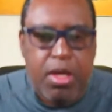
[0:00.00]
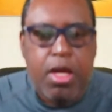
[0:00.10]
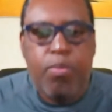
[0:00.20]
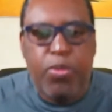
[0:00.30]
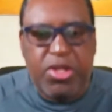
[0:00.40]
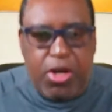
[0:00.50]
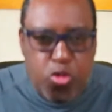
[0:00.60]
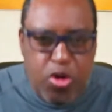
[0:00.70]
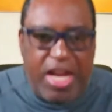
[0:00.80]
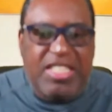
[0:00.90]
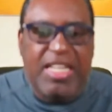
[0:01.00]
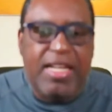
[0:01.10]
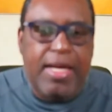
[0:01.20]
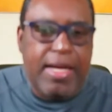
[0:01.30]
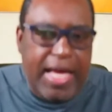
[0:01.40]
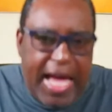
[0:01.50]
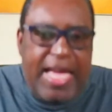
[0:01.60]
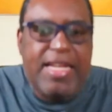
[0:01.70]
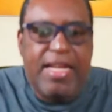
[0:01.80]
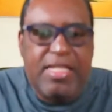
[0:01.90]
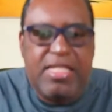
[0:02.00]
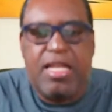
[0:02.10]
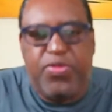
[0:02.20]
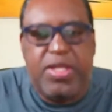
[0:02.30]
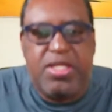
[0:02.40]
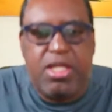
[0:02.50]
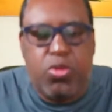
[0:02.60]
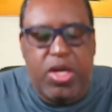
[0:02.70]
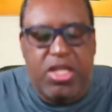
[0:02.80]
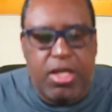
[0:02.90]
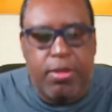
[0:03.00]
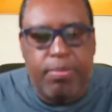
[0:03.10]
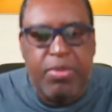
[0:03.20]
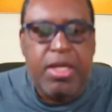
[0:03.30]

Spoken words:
But a rational analysis of the situation